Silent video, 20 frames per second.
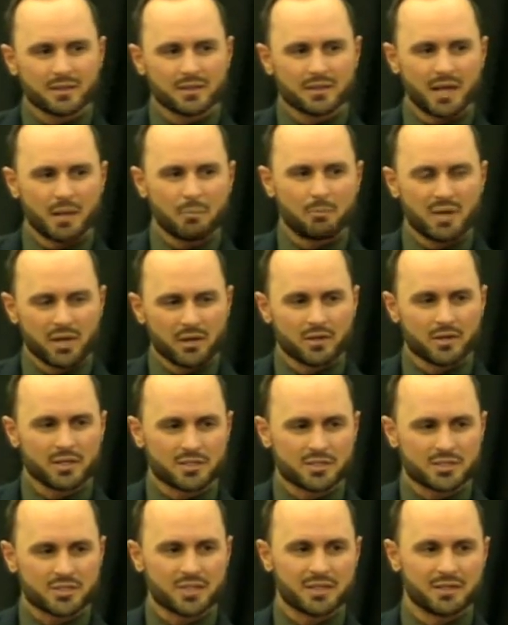That
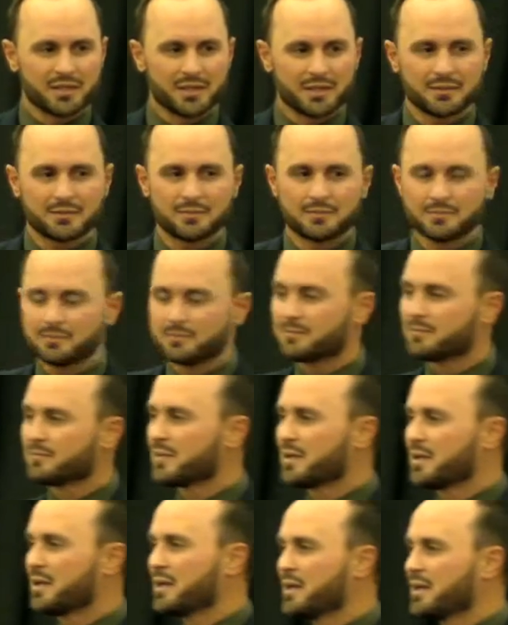bitterness is in there.
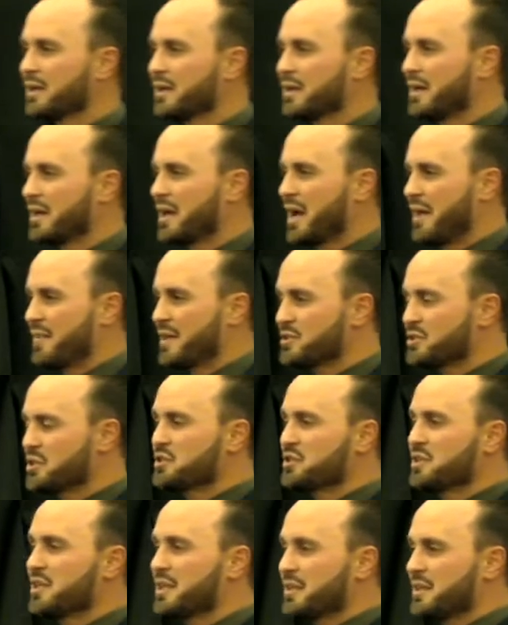And this
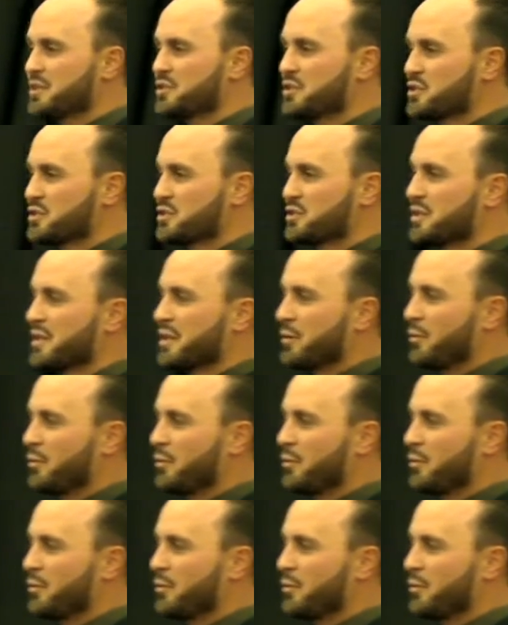is